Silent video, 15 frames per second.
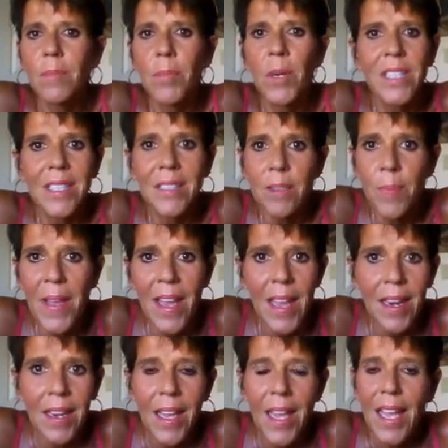
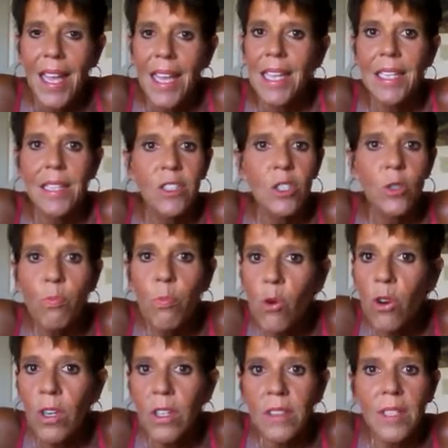participate in
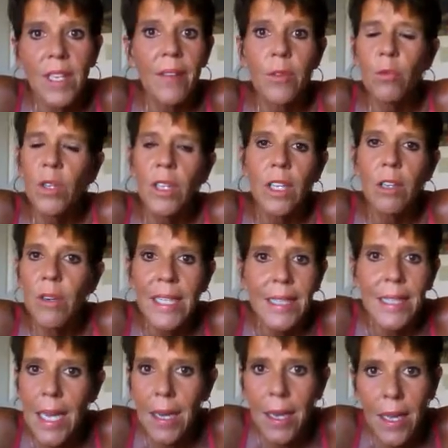sports and have a really great
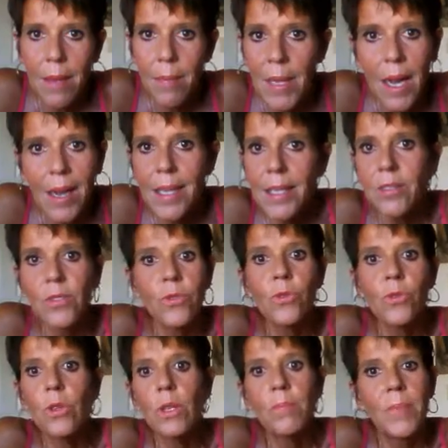time in high
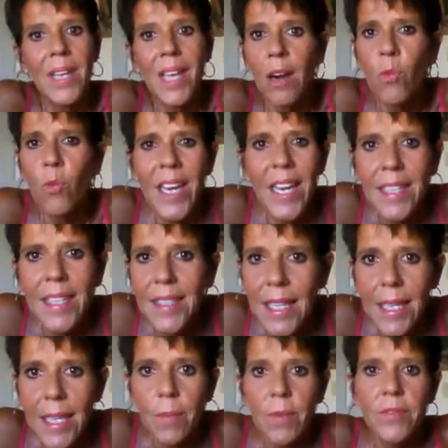school? Be on a winning
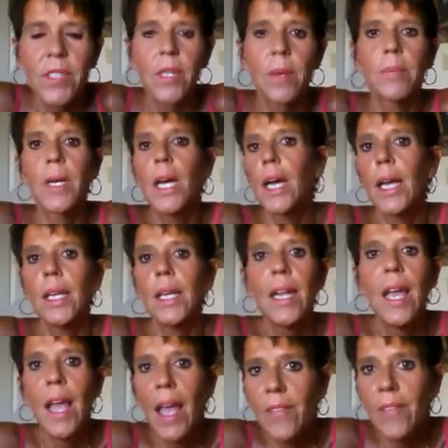team of some kind?
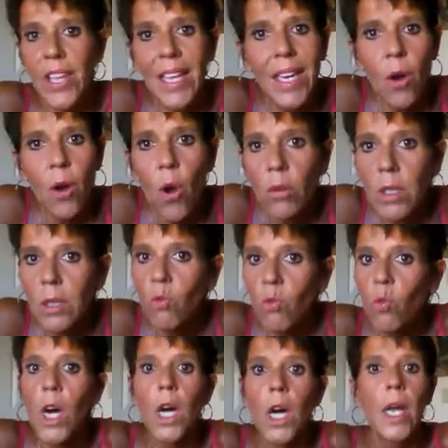Have you hit a hole in
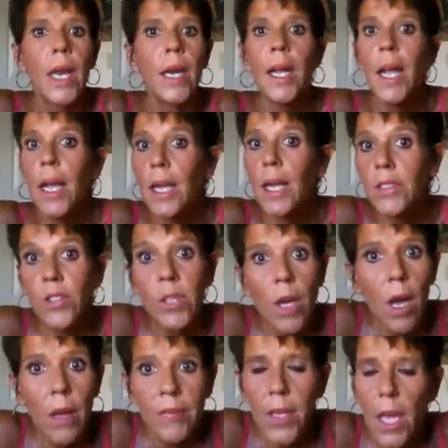one? Is your
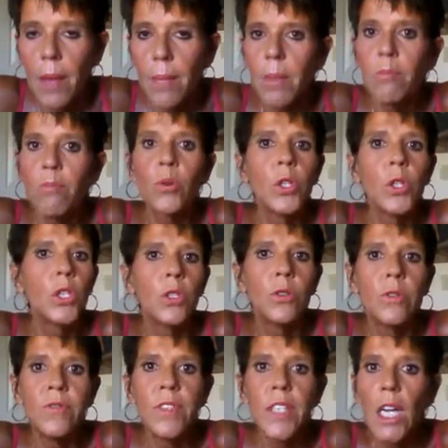golf game
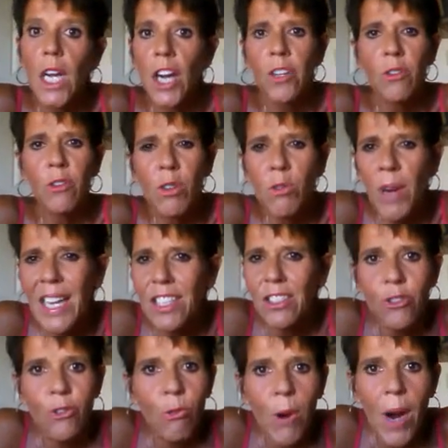improved? Are you a great
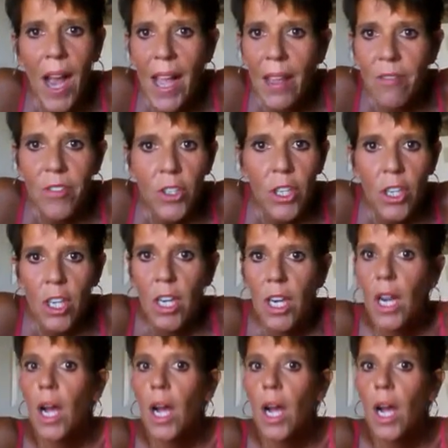driver?